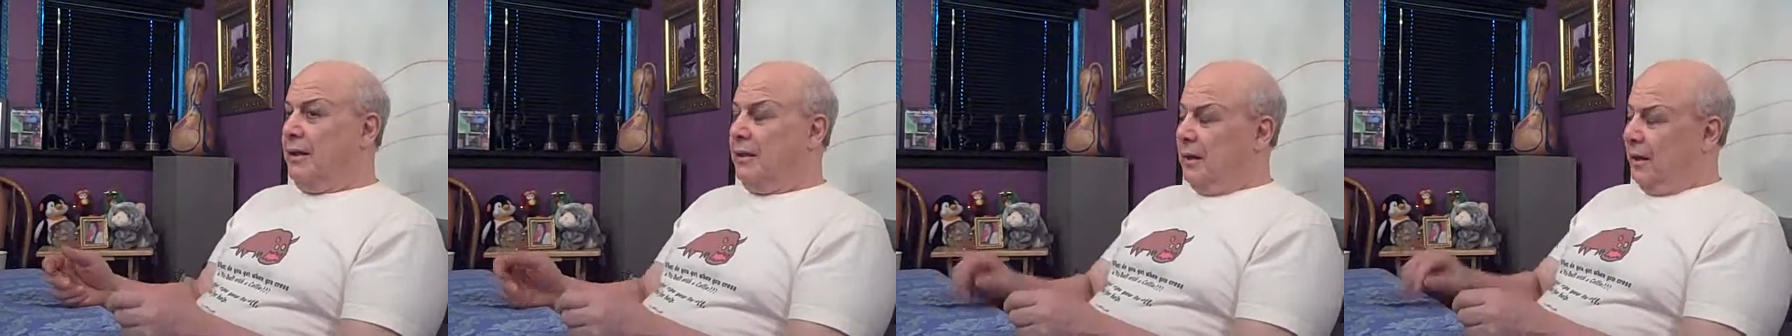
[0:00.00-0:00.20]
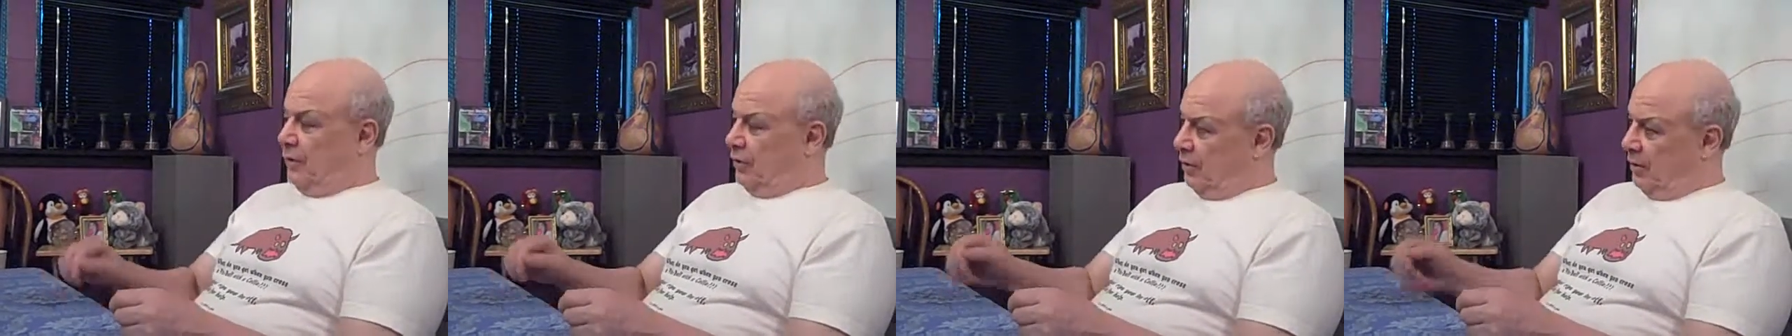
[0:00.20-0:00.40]

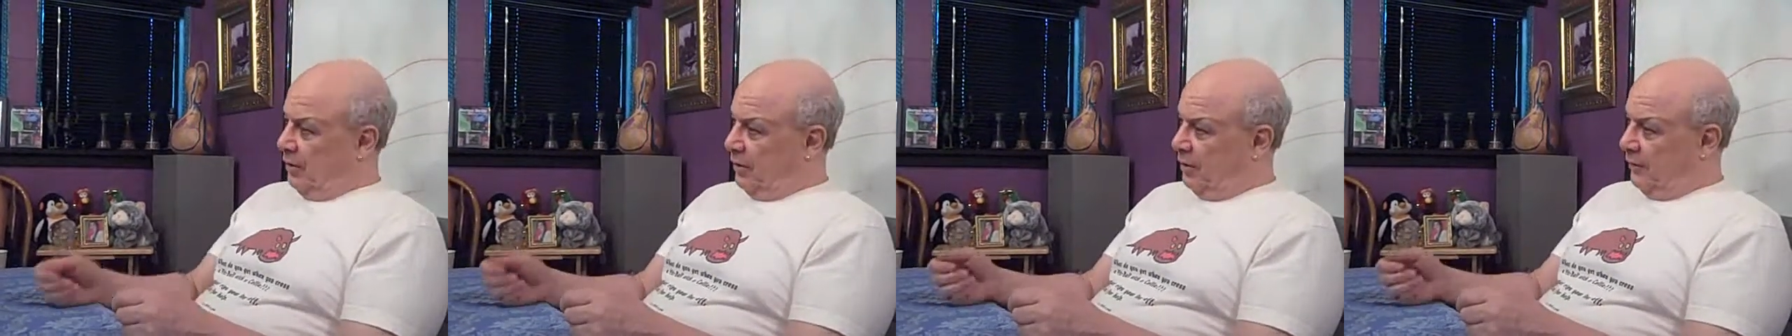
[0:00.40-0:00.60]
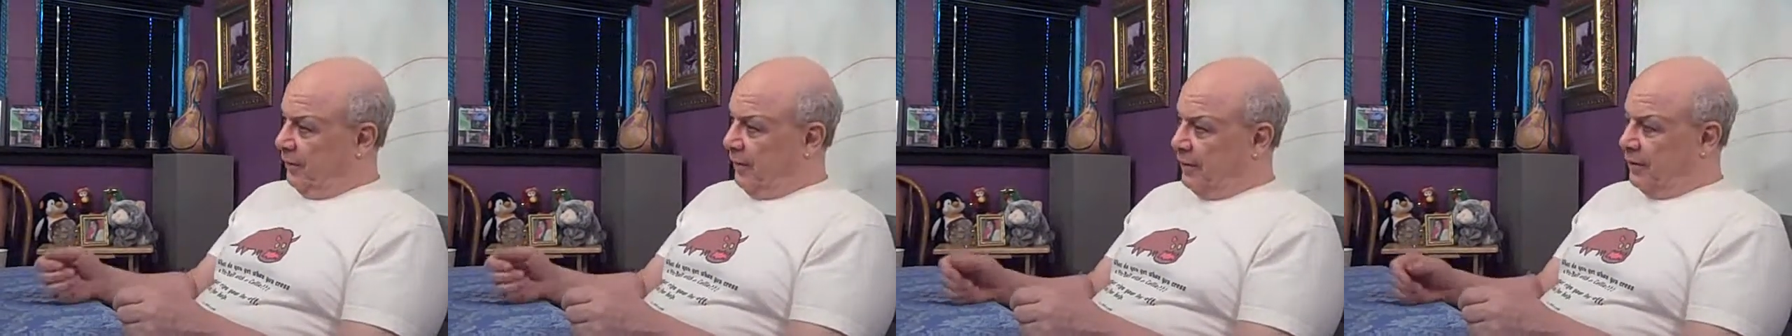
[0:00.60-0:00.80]
I turn
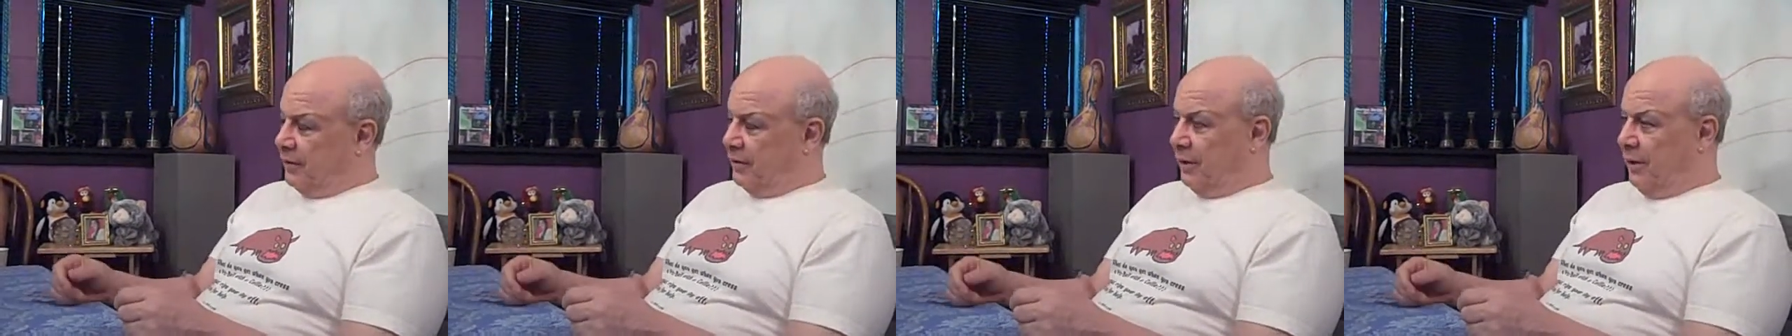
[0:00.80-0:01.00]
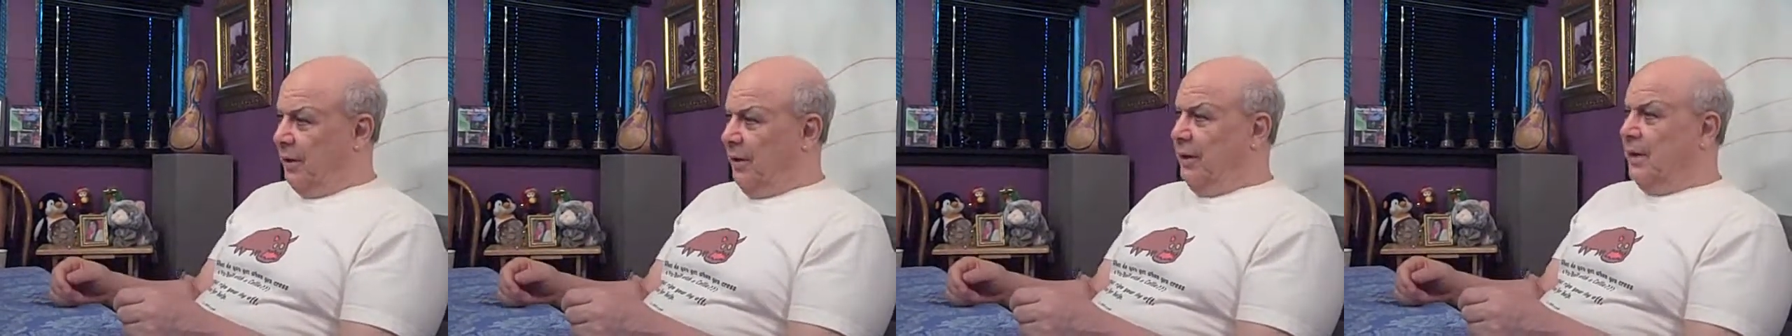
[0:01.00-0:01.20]
the
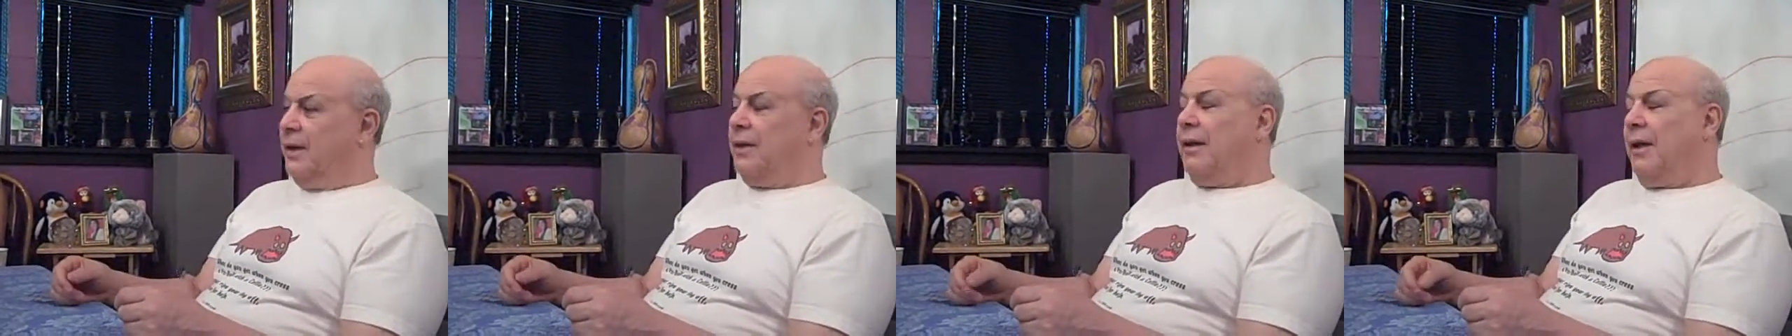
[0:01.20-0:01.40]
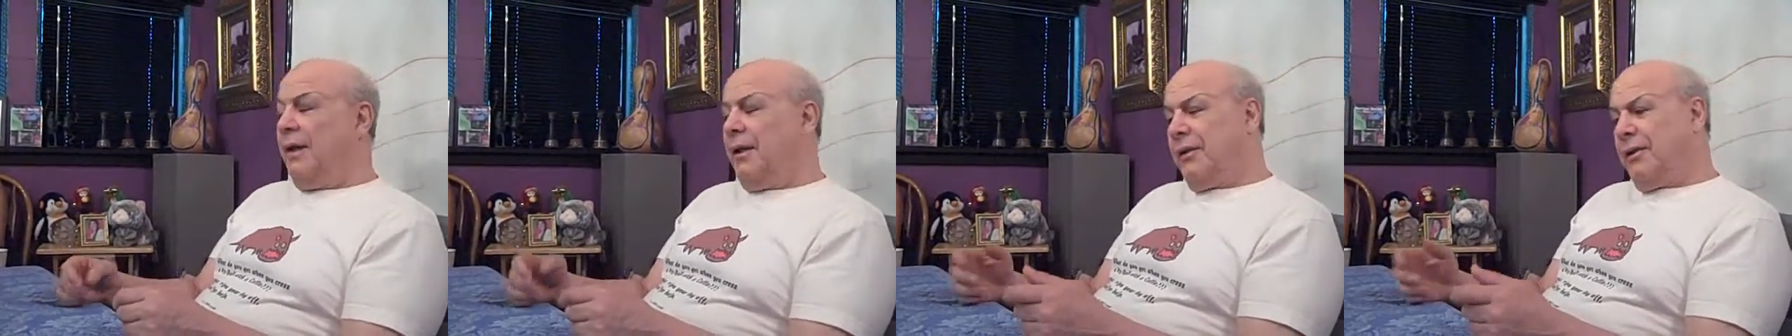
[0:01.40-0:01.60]
device on,
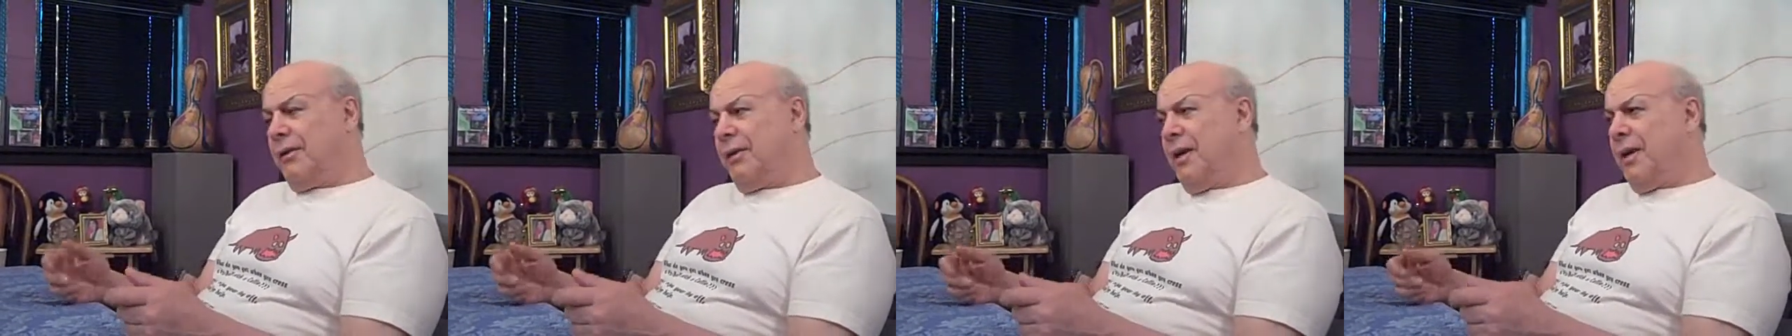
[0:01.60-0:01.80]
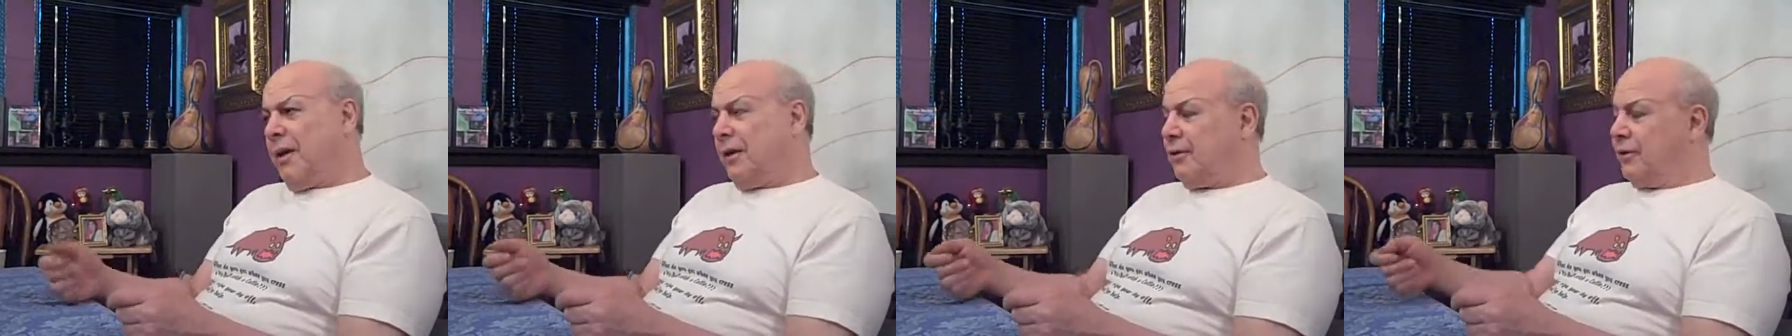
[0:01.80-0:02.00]
and it's
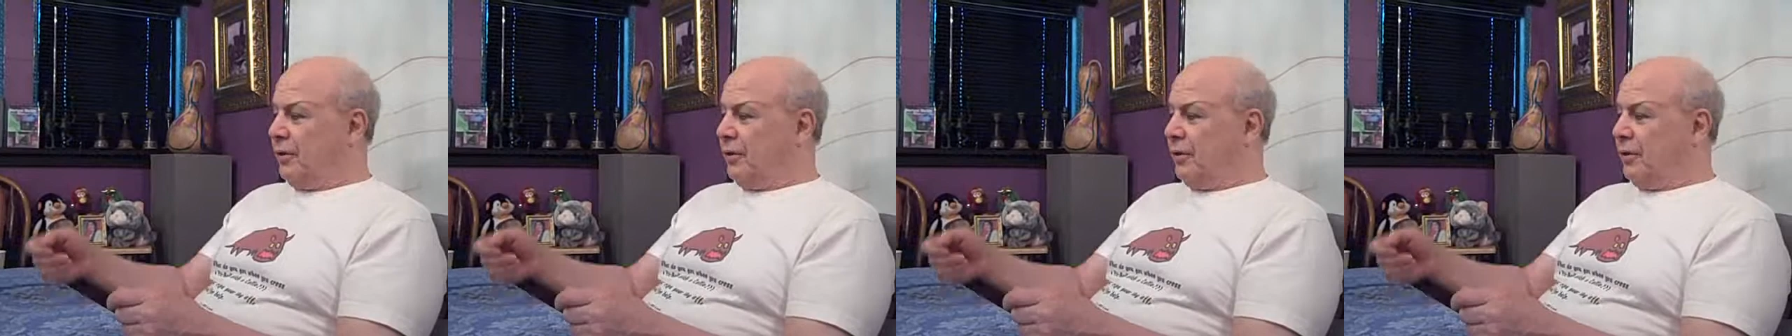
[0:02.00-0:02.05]
there.